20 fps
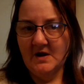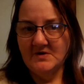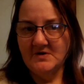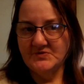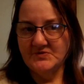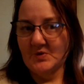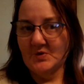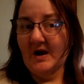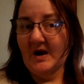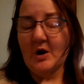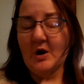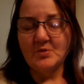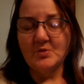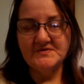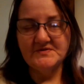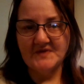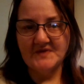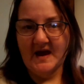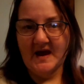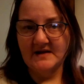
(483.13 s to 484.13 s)
So I
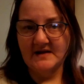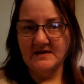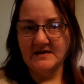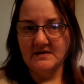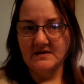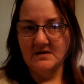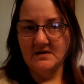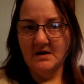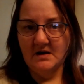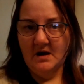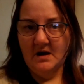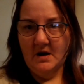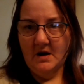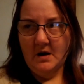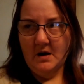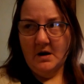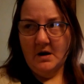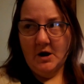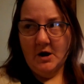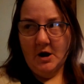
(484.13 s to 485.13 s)
always had it,
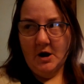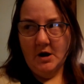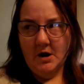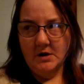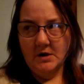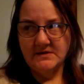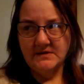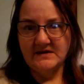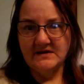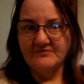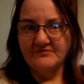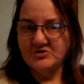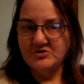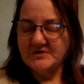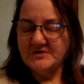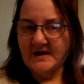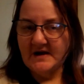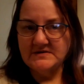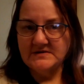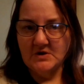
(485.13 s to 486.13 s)
never
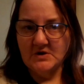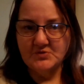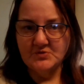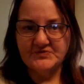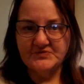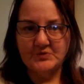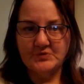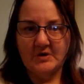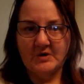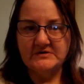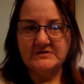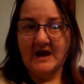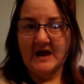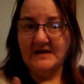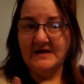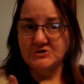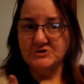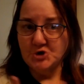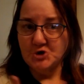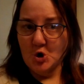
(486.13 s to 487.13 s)
diagnosed, so I
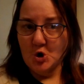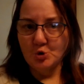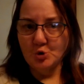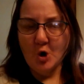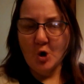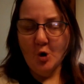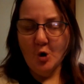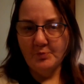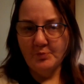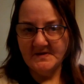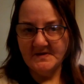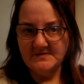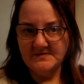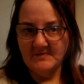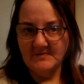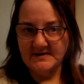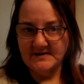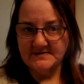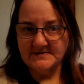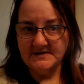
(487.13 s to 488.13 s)
had no coping
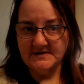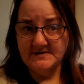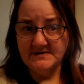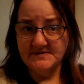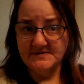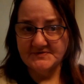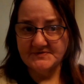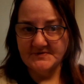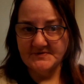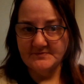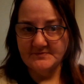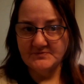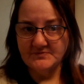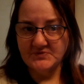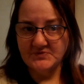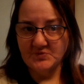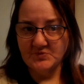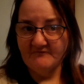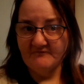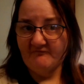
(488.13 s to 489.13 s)

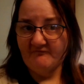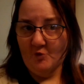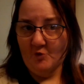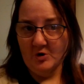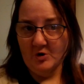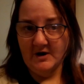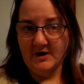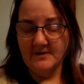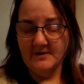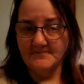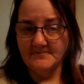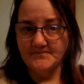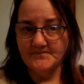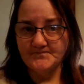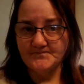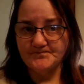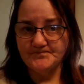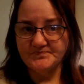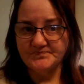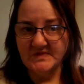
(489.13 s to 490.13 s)
mechanisms for it.
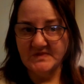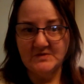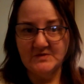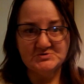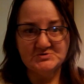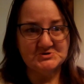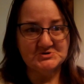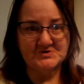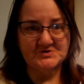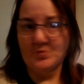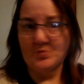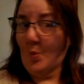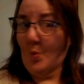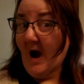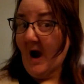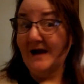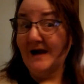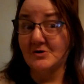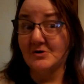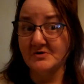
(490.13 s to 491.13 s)
It was just
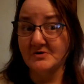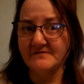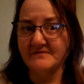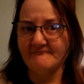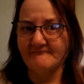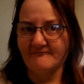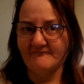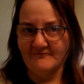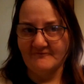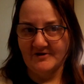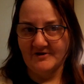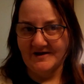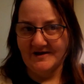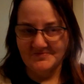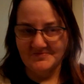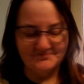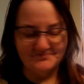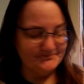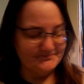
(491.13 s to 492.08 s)
wild and free.